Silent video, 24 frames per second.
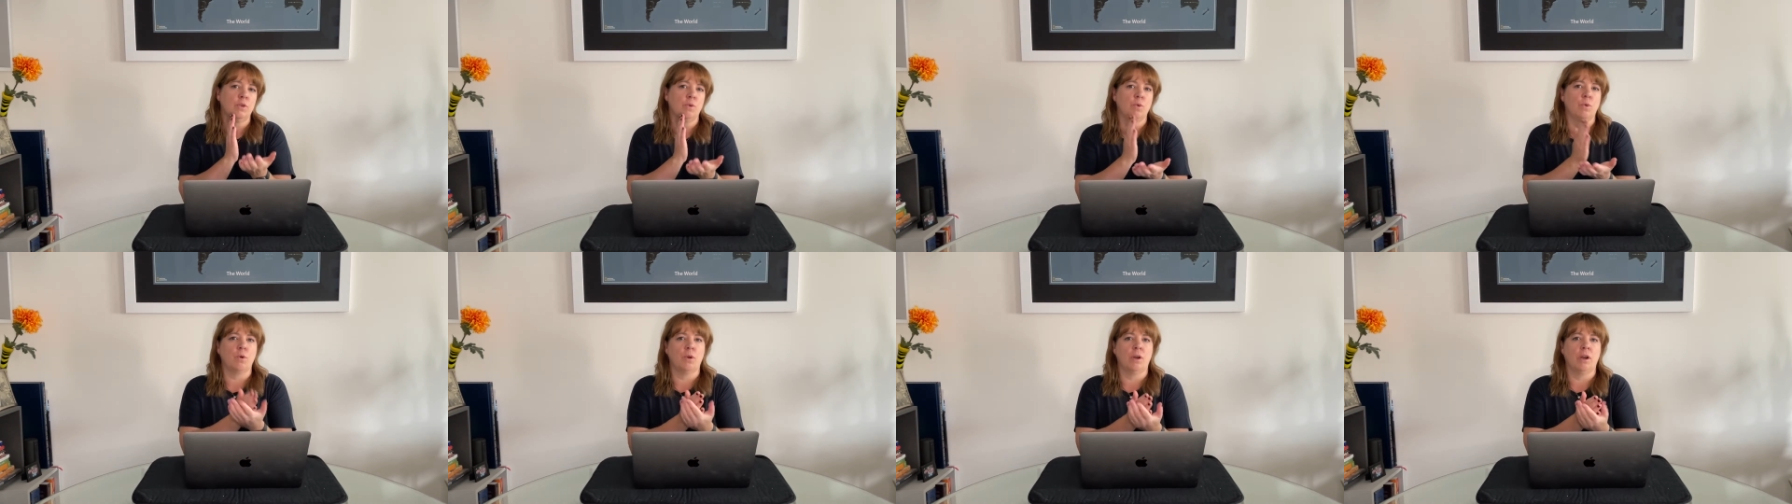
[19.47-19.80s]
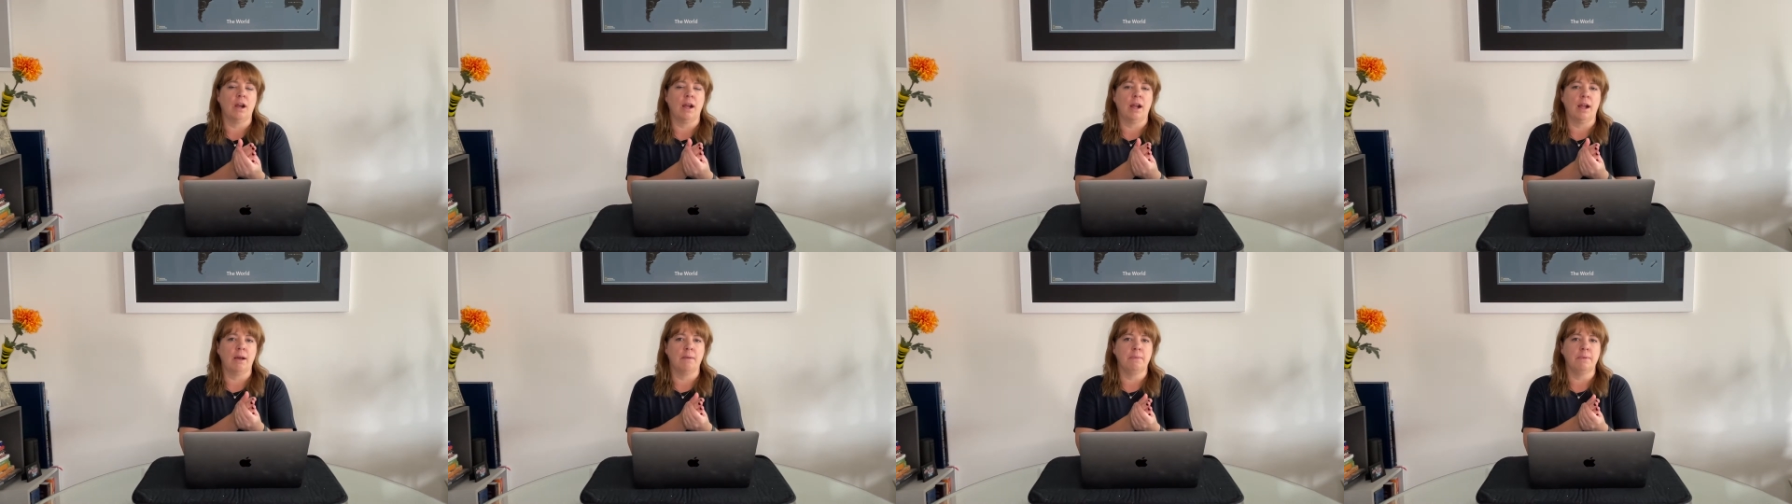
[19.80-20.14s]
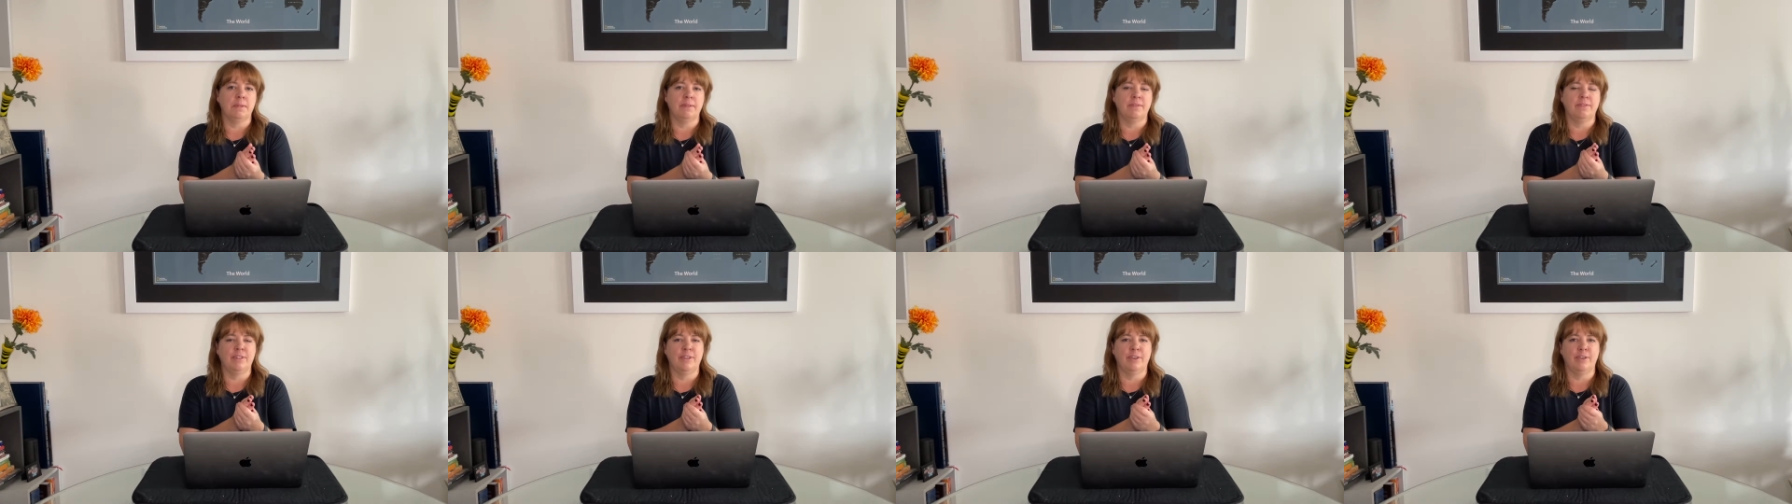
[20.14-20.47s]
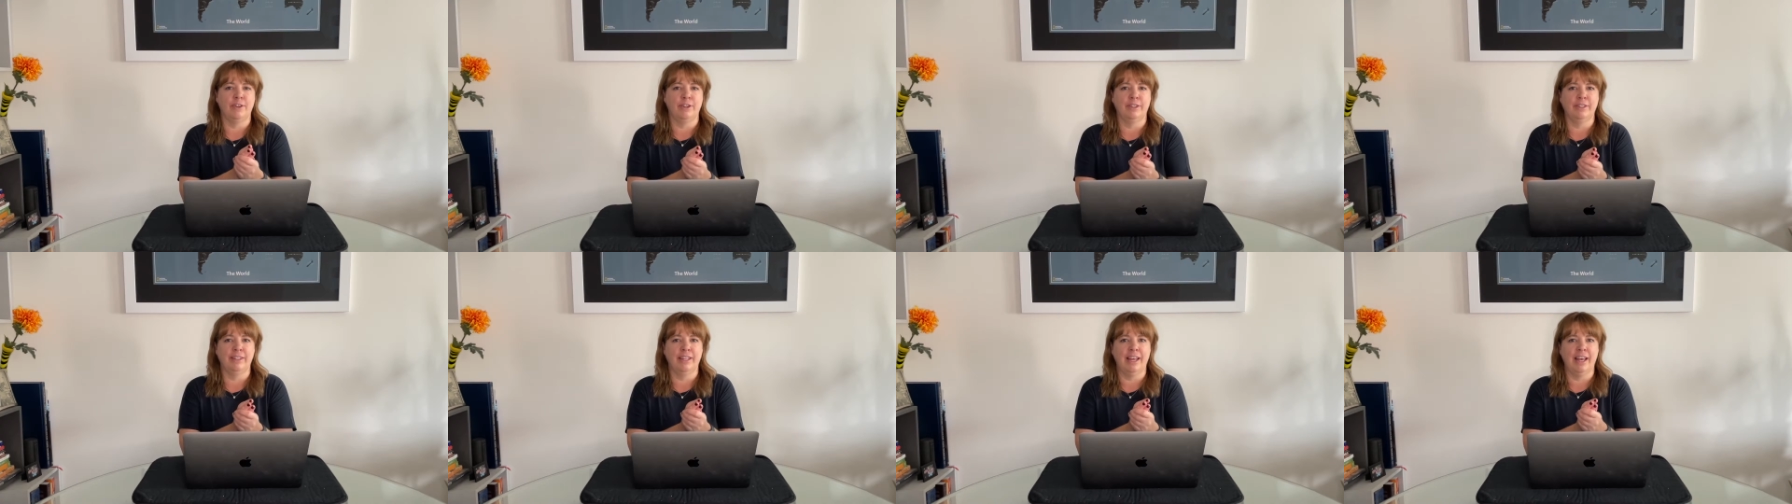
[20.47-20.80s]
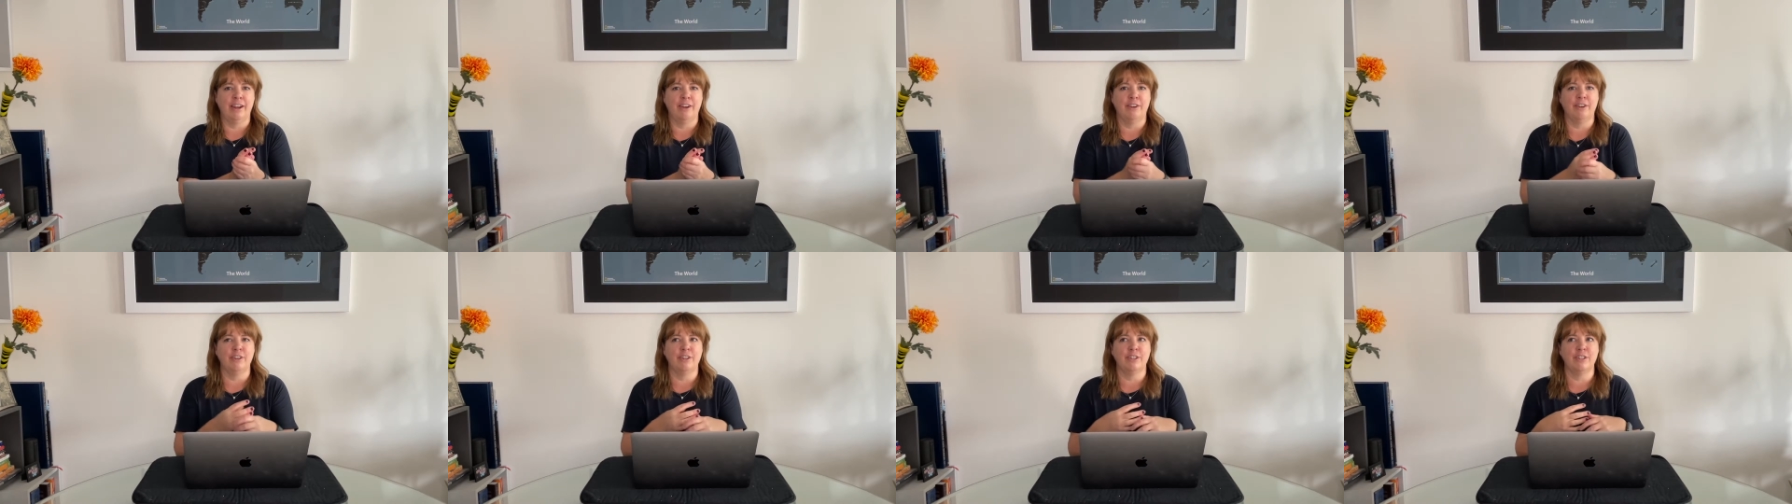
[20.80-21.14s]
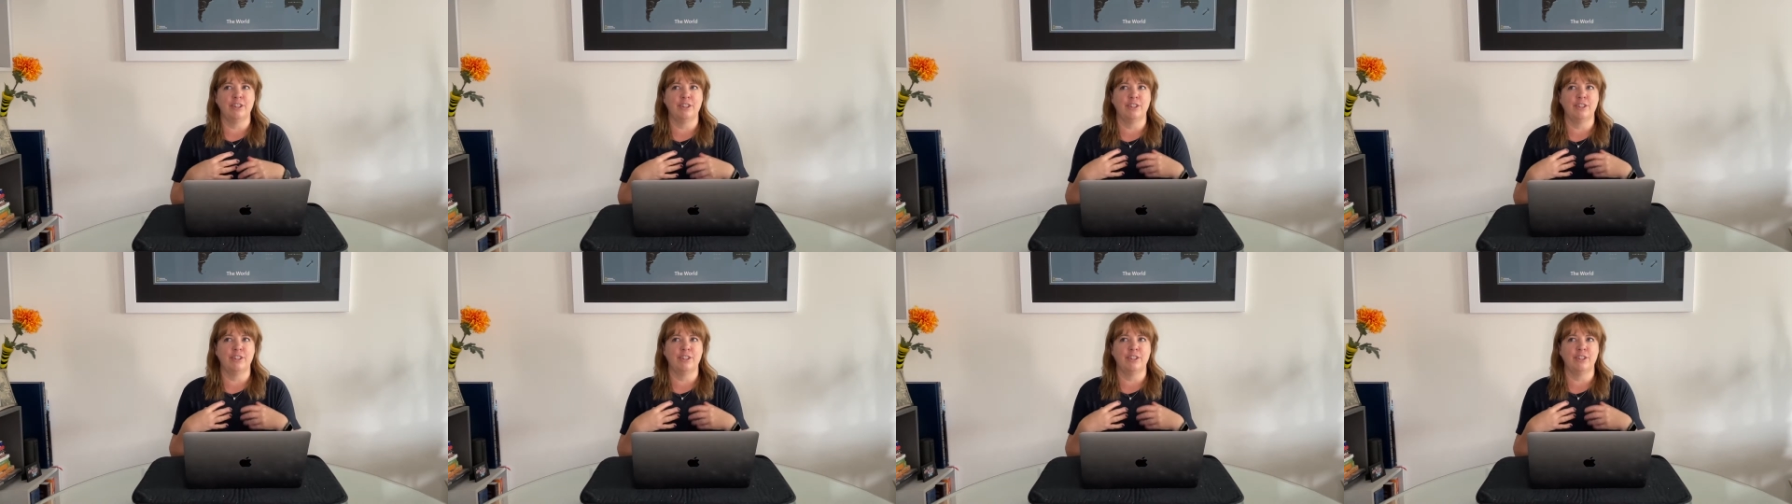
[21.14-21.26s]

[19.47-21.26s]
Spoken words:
or a couple of different letters